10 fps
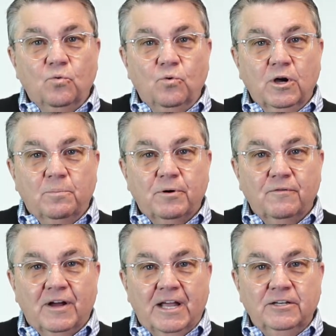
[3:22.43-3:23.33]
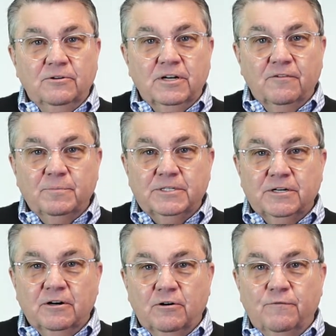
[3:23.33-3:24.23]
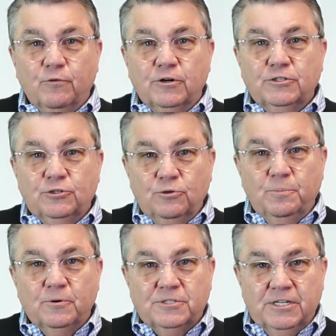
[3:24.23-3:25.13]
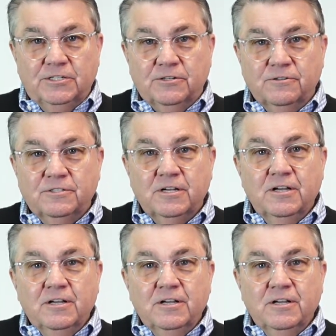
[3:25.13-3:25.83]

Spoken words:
will provide you enough material for 2 procedures,